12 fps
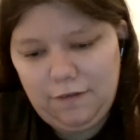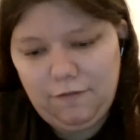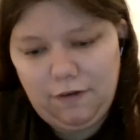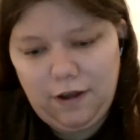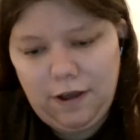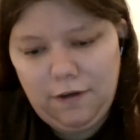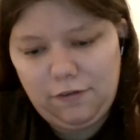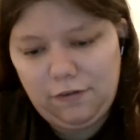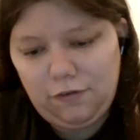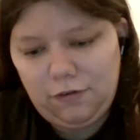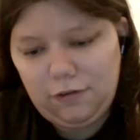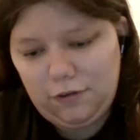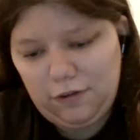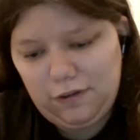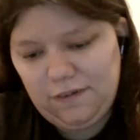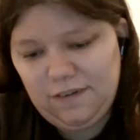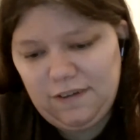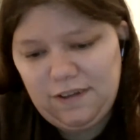for how it's going to
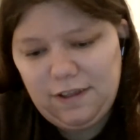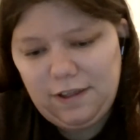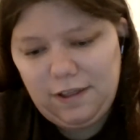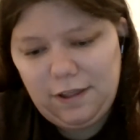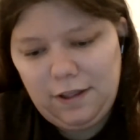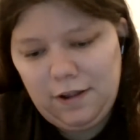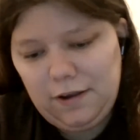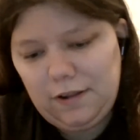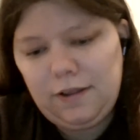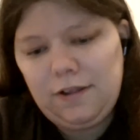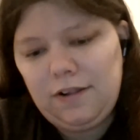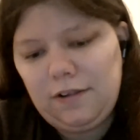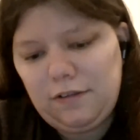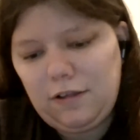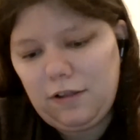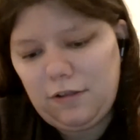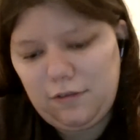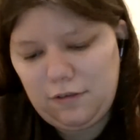go. It is
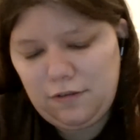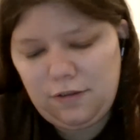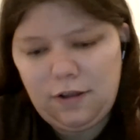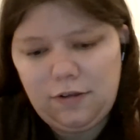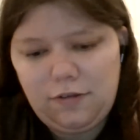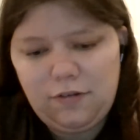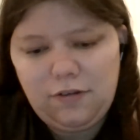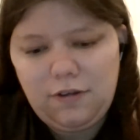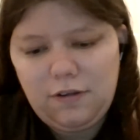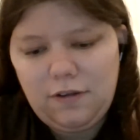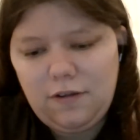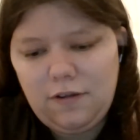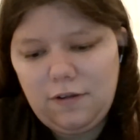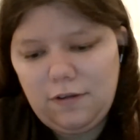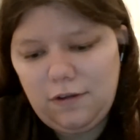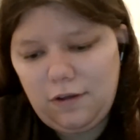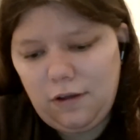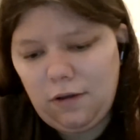such
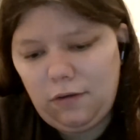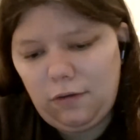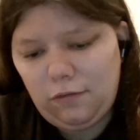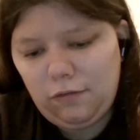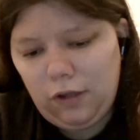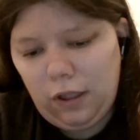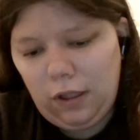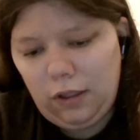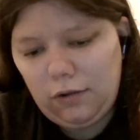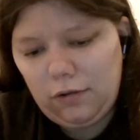a great